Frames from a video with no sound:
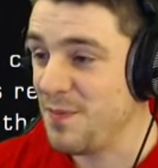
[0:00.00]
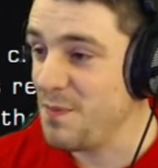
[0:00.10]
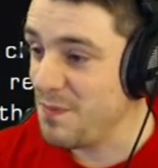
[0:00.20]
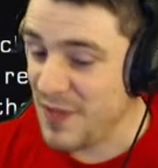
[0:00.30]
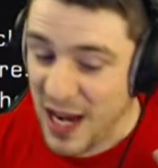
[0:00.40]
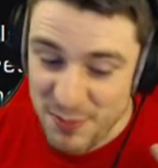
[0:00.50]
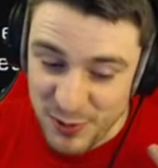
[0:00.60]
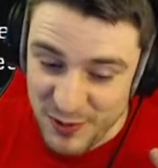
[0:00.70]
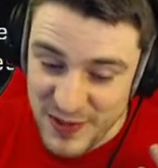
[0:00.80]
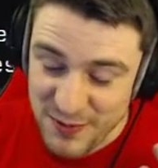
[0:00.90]
Apple
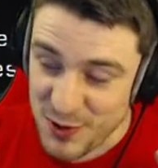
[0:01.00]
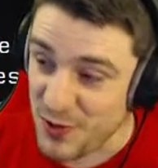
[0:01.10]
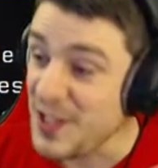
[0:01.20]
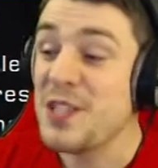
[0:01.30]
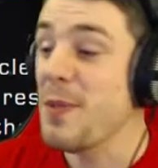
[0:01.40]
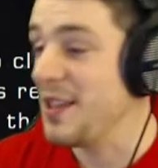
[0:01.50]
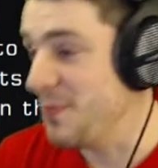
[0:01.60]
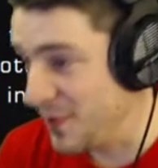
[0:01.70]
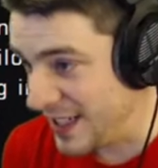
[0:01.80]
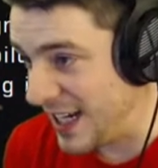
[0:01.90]
have never tried to make them
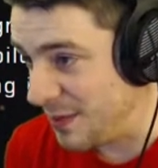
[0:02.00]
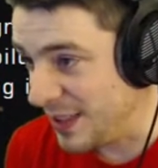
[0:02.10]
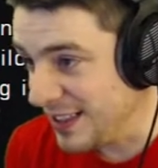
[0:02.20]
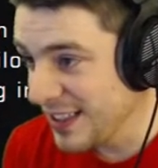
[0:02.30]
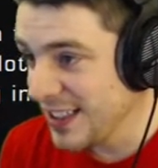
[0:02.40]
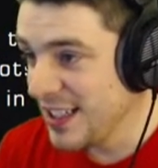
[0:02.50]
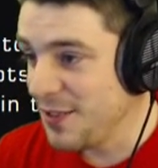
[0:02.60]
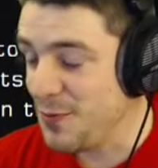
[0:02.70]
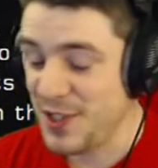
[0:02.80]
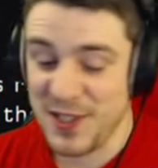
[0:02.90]
good at gaming,
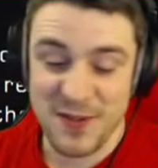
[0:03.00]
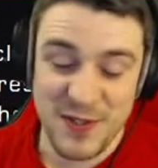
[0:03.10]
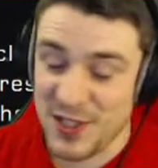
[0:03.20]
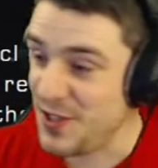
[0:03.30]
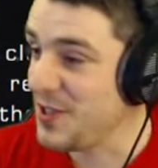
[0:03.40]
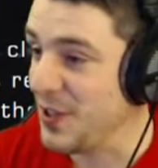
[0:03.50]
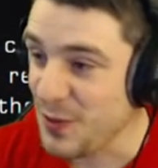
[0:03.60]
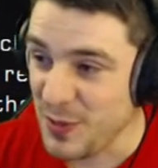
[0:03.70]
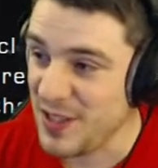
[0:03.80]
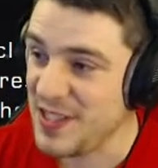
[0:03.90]
which is a vicious cycle,
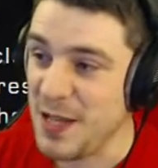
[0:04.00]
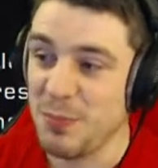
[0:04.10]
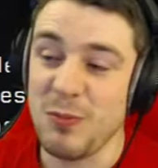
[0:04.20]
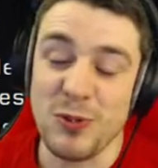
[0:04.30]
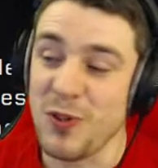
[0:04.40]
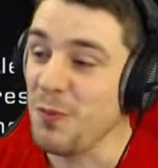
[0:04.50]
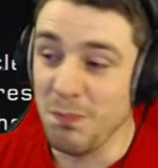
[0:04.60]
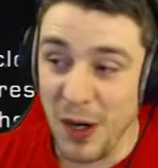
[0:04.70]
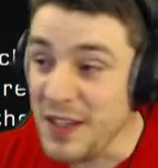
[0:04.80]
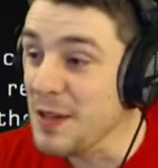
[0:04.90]
because then people don't
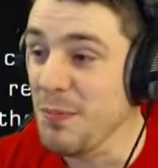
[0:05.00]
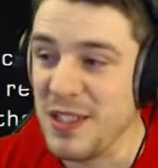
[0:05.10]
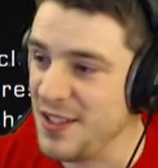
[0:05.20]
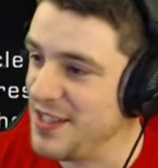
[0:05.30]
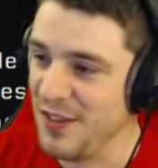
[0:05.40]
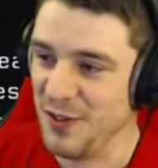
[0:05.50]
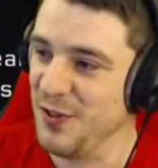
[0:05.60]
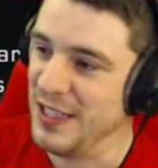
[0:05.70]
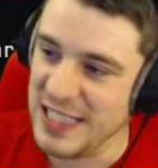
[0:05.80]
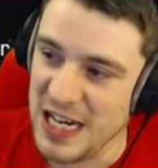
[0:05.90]
buy them because they're not
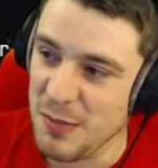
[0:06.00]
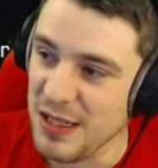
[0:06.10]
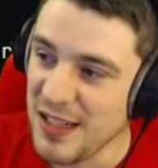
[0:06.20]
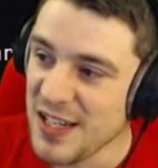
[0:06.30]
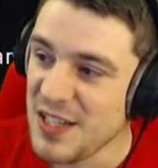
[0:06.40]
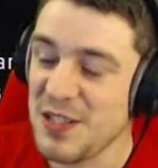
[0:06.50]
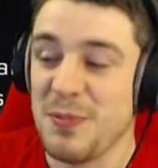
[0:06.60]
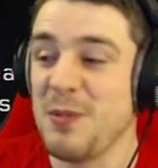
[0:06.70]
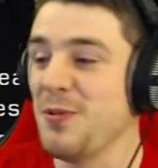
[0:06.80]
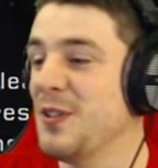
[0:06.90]
good at gaming. So
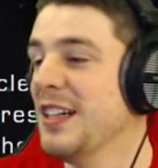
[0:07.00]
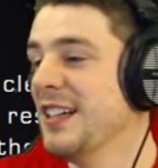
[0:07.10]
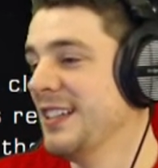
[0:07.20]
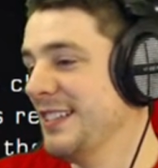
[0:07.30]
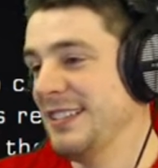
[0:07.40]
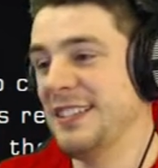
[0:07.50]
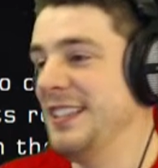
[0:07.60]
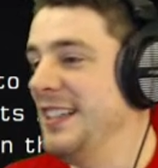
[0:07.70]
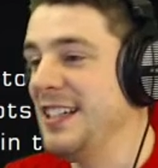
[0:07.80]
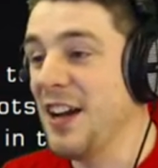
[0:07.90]
people,
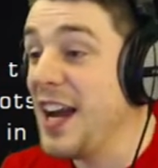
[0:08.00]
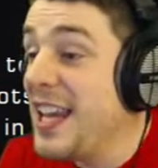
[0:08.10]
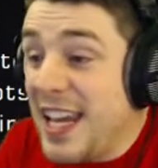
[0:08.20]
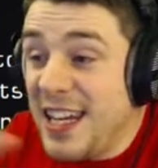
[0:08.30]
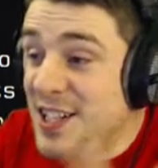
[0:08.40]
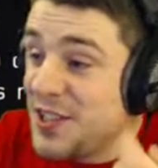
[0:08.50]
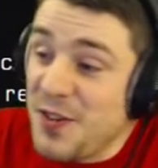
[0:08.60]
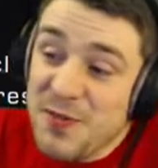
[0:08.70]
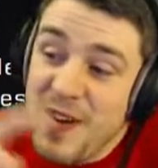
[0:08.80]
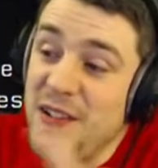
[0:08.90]
you know, and it just
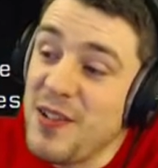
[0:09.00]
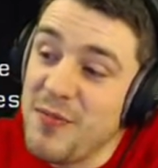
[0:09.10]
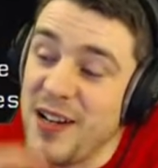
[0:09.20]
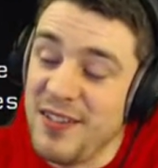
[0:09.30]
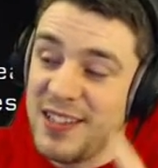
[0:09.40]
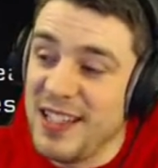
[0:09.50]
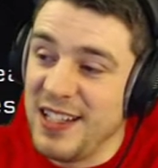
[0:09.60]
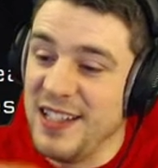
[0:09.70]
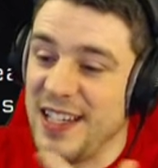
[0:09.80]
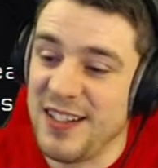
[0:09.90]
goes round and round in
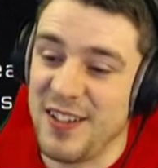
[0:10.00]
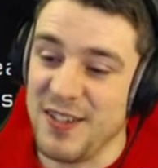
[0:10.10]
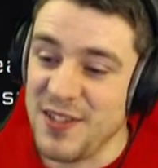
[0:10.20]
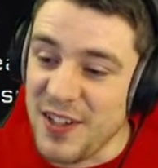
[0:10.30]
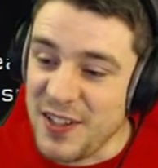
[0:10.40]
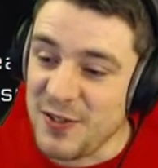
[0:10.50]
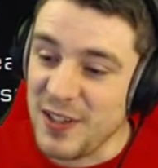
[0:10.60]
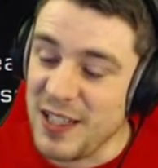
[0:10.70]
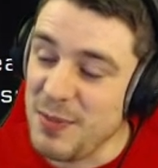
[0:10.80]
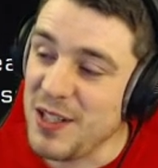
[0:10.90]
that kind of cycle.
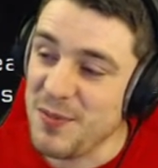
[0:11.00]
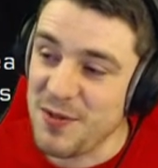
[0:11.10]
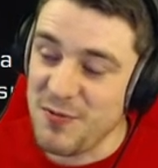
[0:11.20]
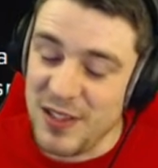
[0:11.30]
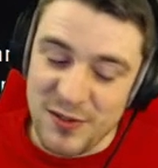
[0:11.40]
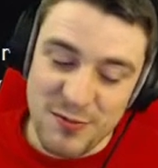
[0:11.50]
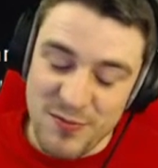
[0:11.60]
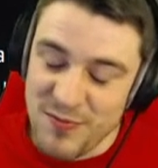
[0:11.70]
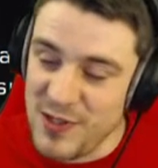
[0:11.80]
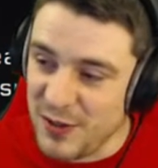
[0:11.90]
It becomes a real
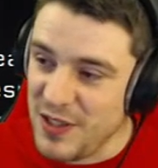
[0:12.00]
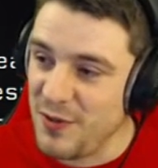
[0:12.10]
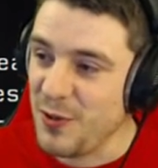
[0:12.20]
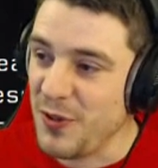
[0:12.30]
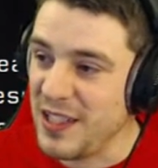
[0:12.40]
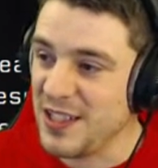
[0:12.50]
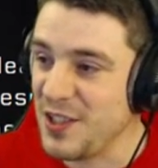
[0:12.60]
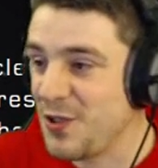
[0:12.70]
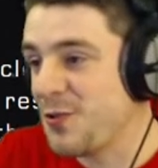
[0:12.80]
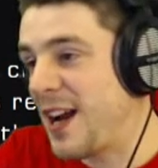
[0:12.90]
difficult thing to
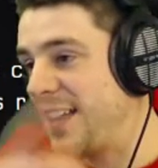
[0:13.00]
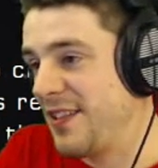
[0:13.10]
crack.